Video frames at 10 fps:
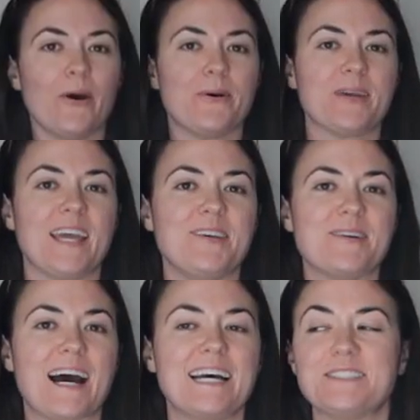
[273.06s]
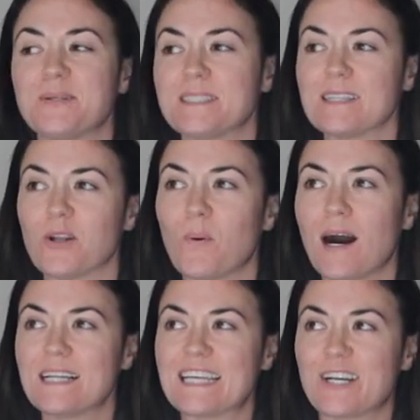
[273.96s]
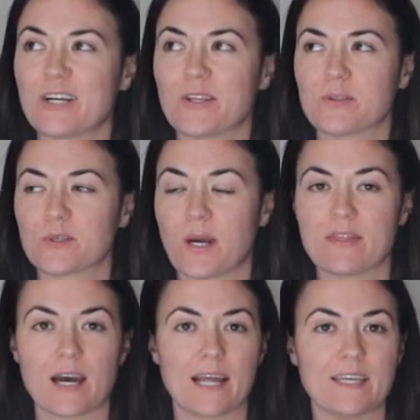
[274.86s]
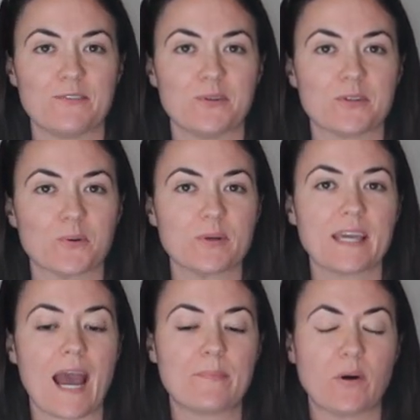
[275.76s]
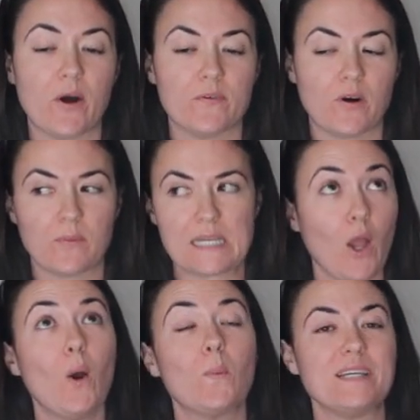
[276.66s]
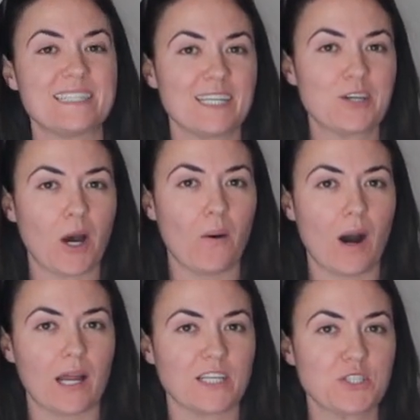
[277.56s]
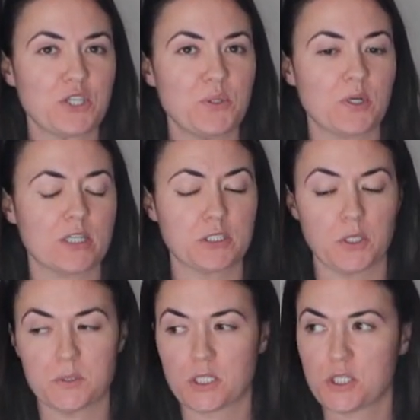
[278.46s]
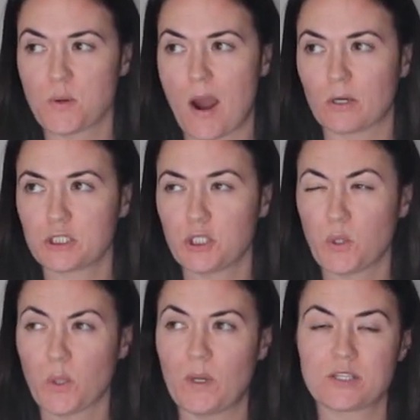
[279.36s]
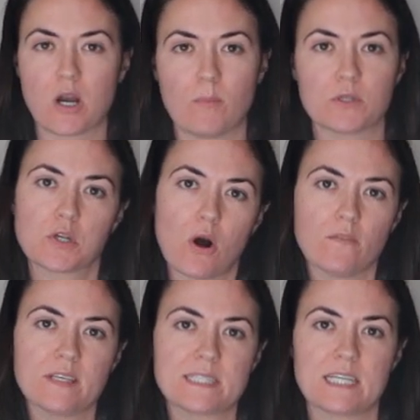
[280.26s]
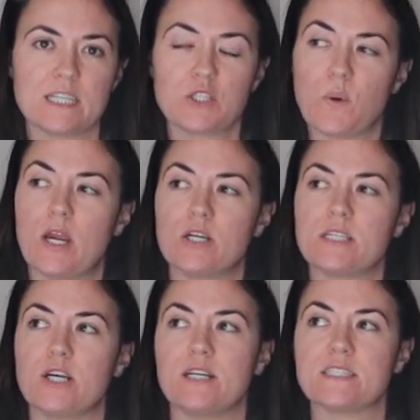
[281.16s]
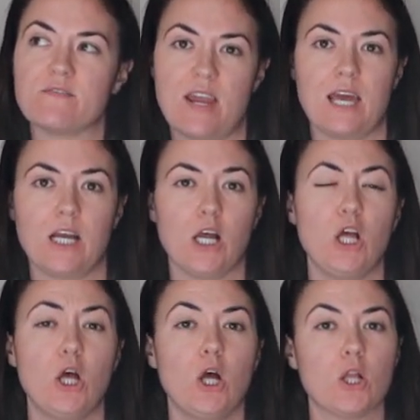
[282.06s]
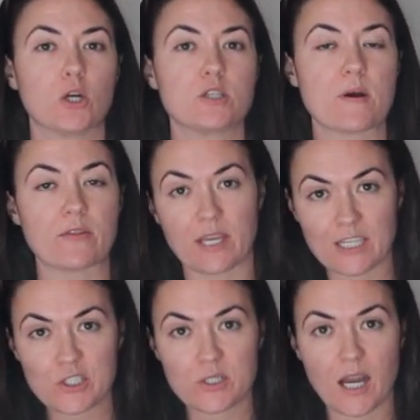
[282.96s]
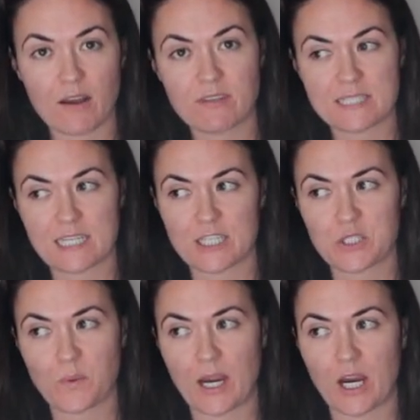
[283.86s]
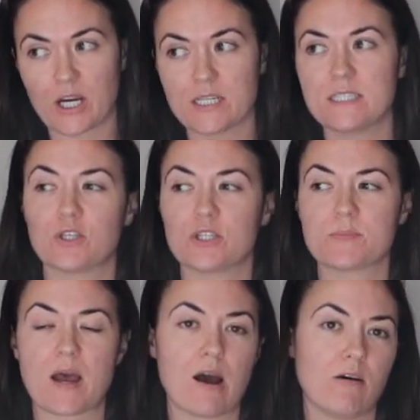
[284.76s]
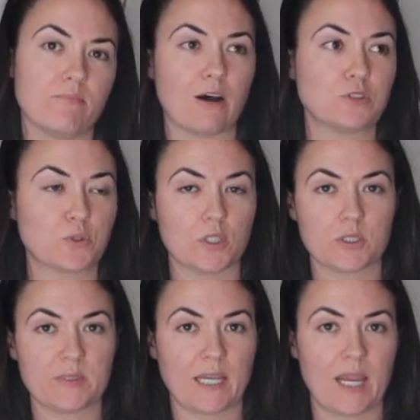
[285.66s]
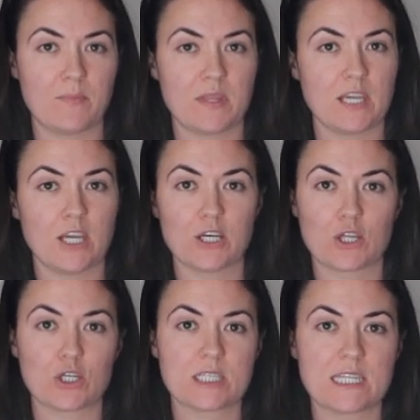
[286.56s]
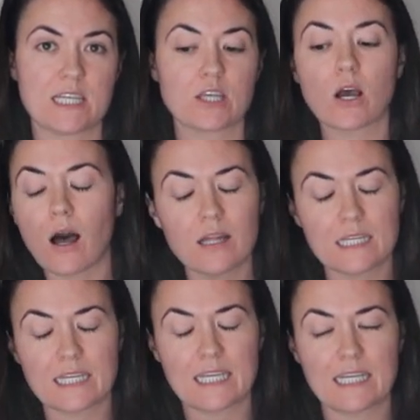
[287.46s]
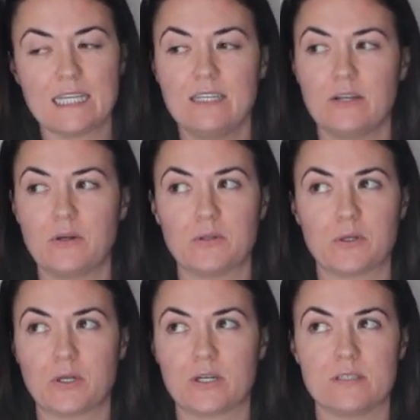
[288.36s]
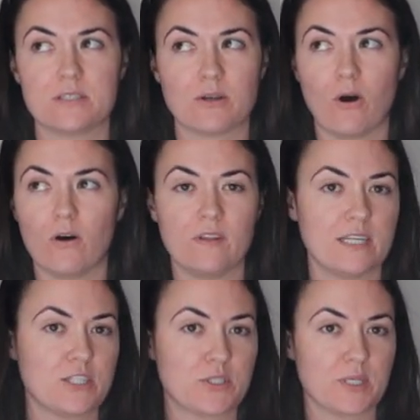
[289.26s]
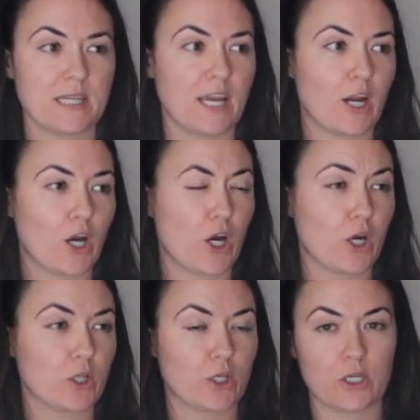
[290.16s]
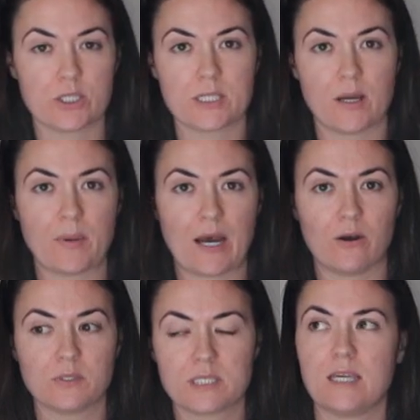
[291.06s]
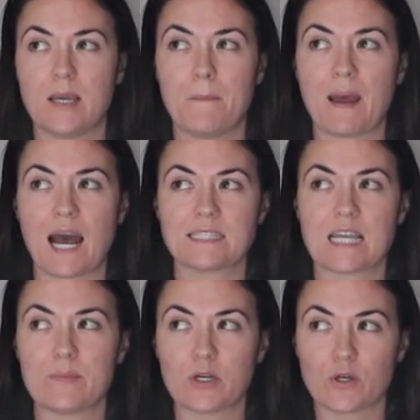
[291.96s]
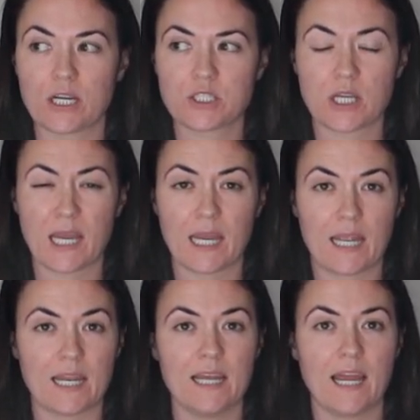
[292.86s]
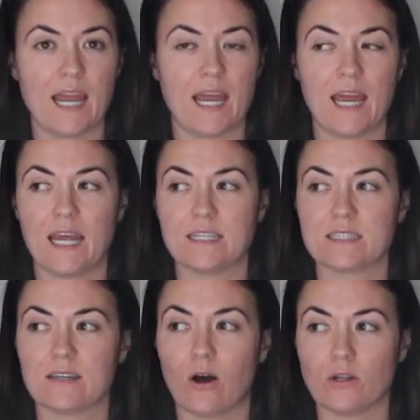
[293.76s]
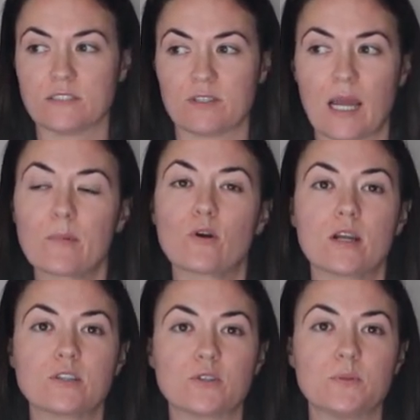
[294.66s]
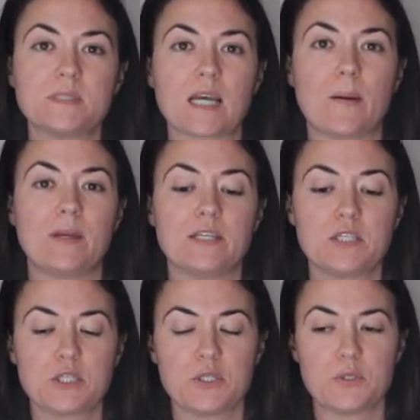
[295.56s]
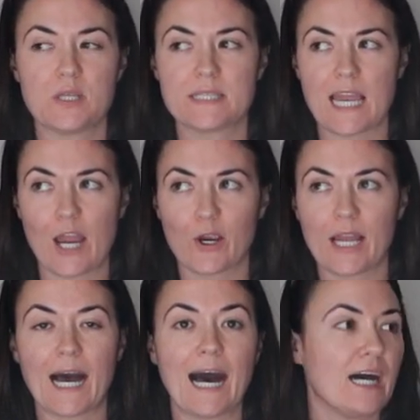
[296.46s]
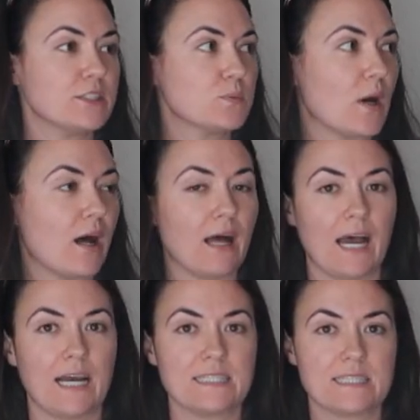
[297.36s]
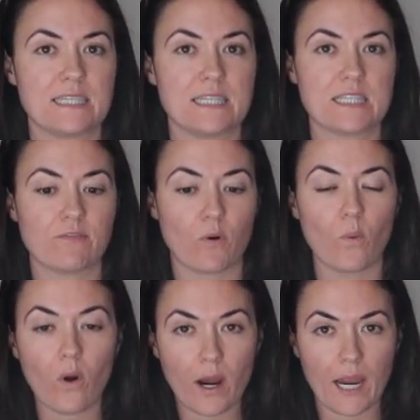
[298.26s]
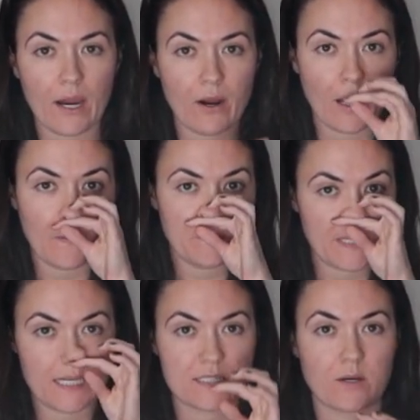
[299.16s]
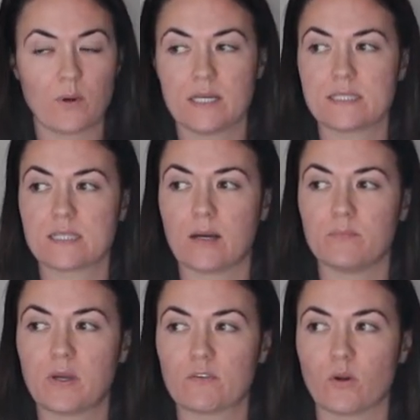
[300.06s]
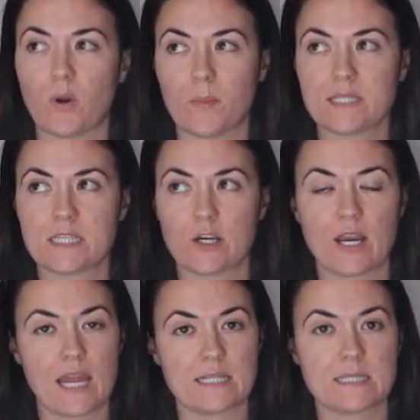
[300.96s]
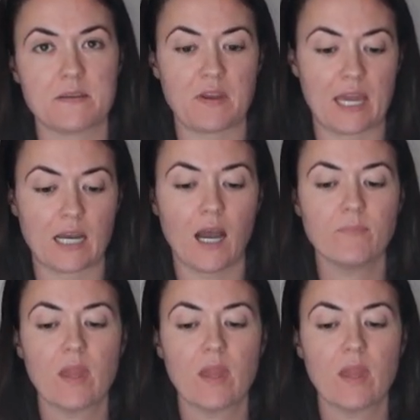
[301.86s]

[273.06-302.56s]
Okay, you guys, so it's a little while later, so I thought I'd give you a little recap of what we did go on a tour. So it was a 2-hour tour, went to almost all the city squares here in Savannah, learned about the history of the city squares, learned about how Georgia became the 13th colony, learned all the history there, learned about the mass immigration and all different immigrant groups coming to this area, as well as the Civil War era, because there was some pivotal moments here in Savannah.